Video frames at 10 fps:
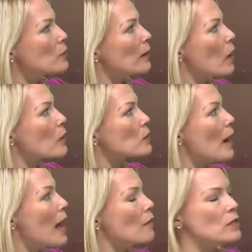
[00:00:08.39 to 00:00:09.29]
and we also
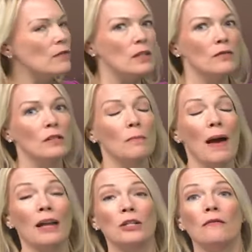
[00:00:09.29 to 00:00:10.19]
have even, even some
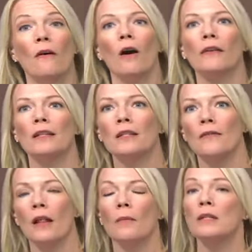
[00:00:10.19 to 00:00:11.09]
patchy fog that's
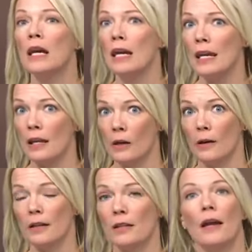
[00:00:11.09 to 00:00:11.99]
developed in
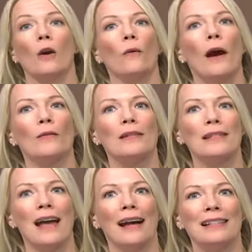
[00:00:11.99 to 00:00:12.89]
areas like around
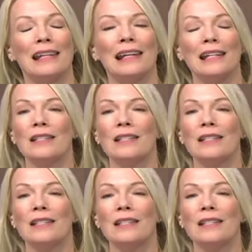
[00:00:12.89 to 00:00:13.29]
Stockton.